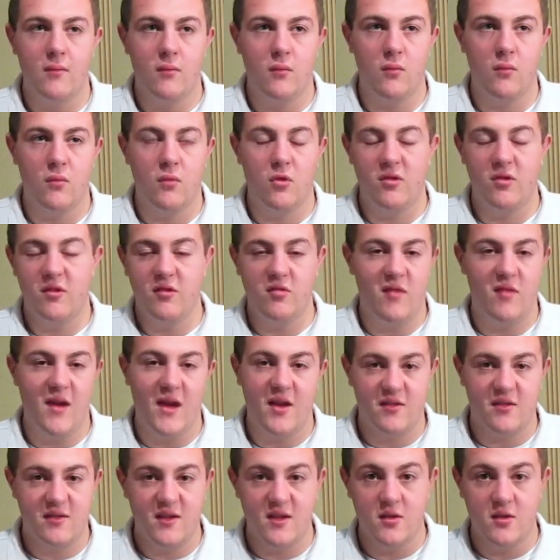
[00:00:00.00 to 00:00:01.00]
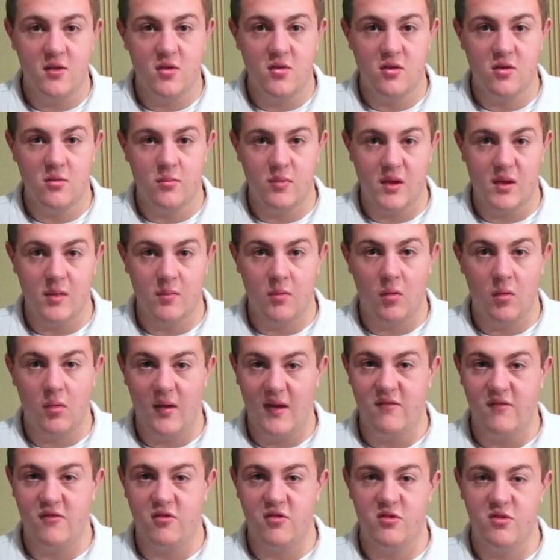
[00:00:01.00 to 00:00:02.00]
will this vaccine do to people
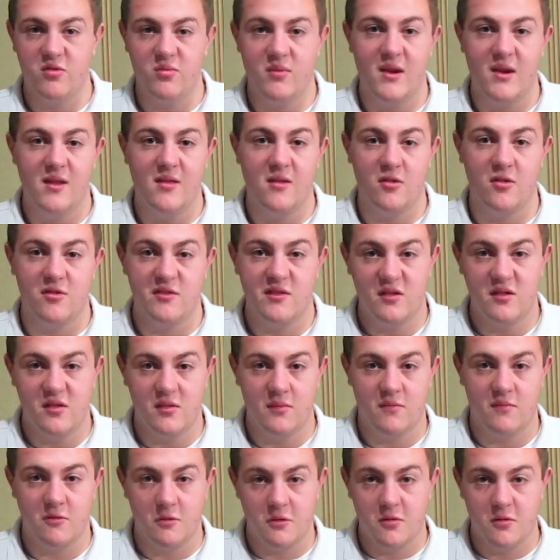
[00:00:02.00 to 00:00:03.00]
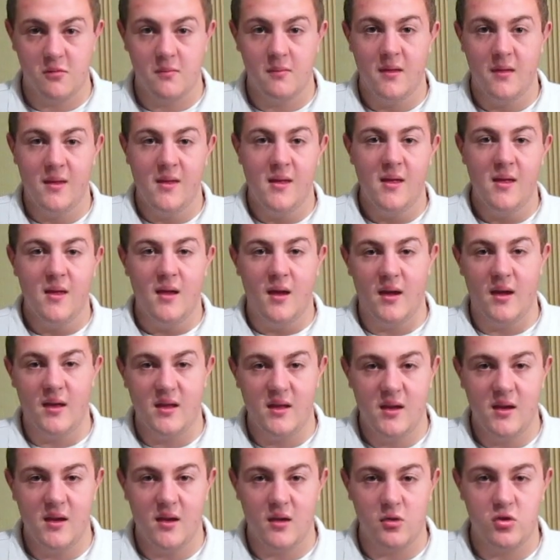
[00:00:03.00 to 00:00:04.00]
after it's been in your system for a
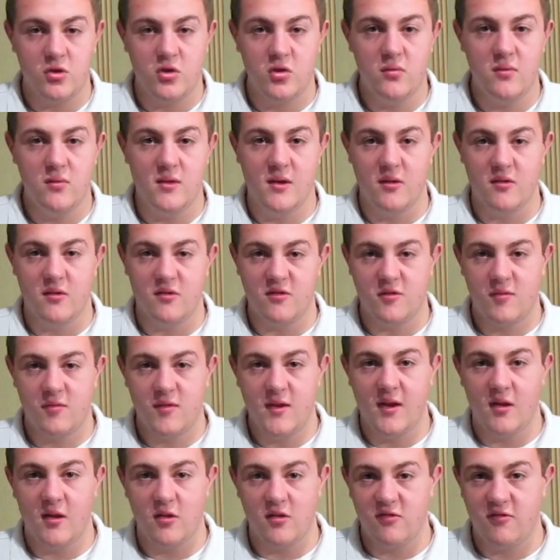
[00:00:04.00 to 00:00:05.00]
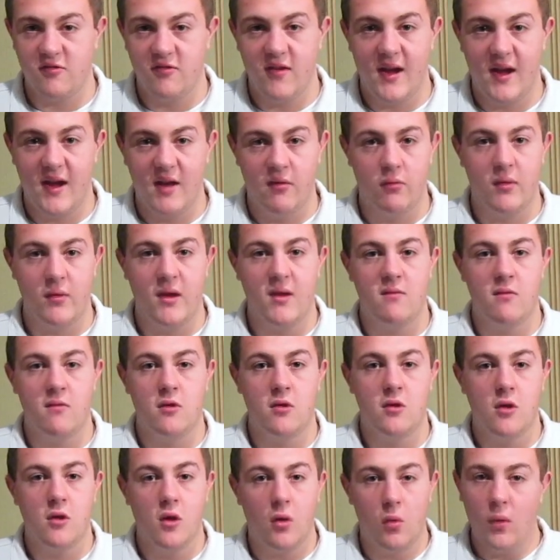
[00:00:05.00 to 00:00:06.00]
year, 2 years, 3 years, 5? We have
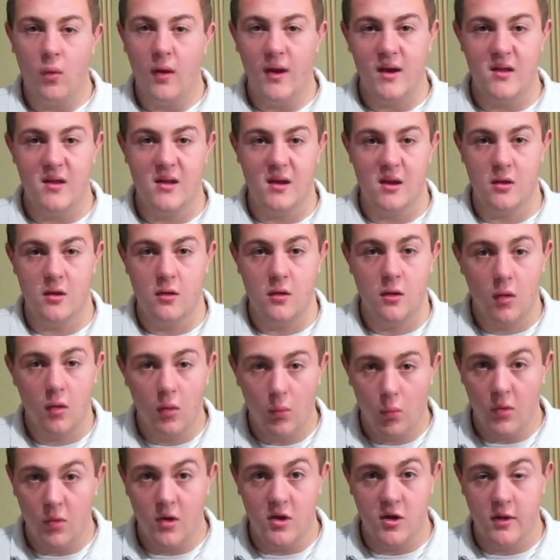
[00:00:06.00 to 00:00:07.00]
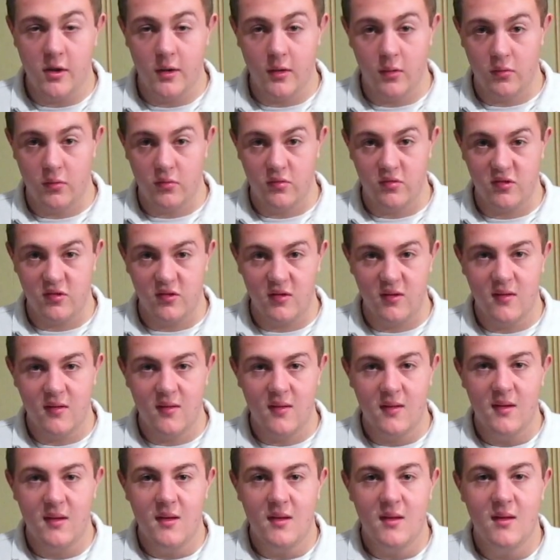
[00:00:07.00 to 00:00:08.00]
no idea. No one knows.
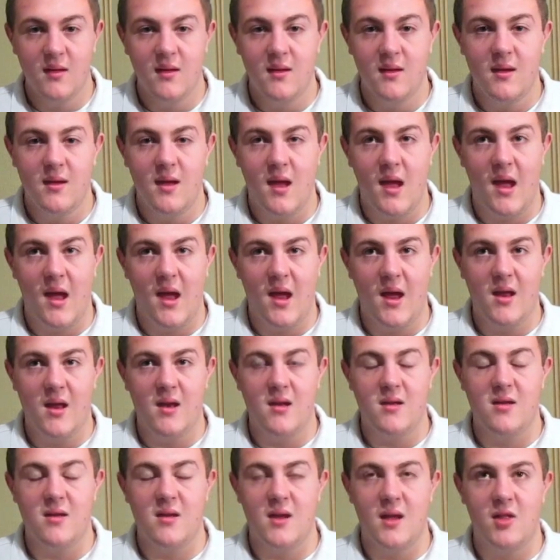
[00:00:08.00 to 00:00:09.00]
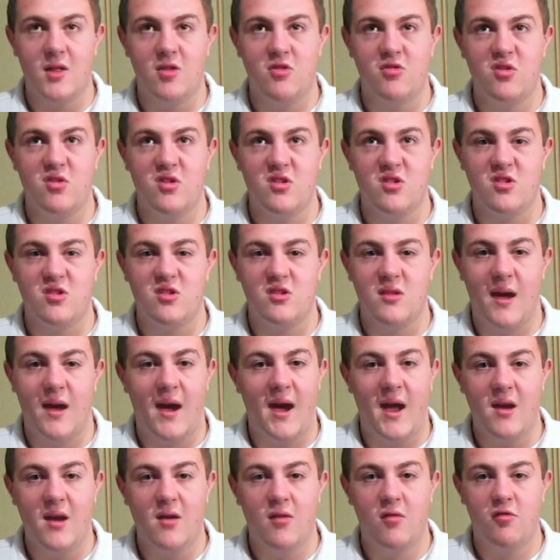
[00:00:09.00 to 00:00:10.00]
And it's just,
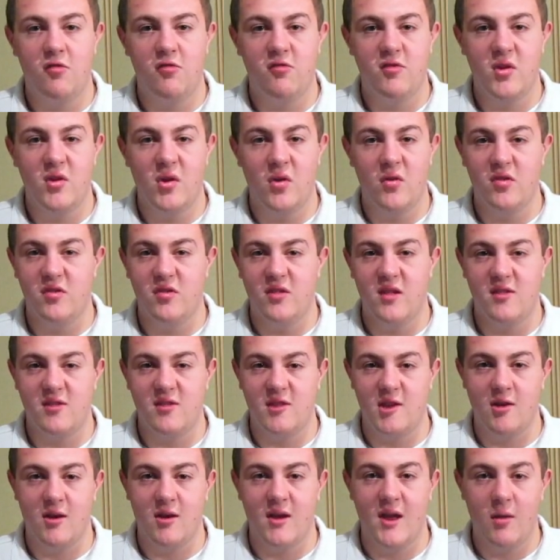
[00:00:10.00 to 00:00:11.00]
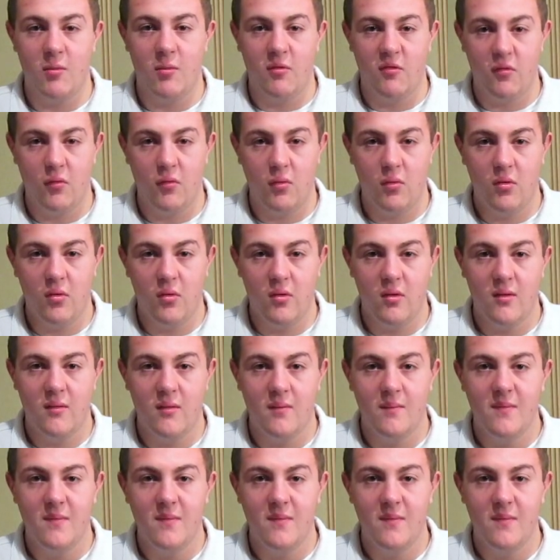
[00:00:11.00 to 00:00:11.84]
I don't feel it's necessary. Now, before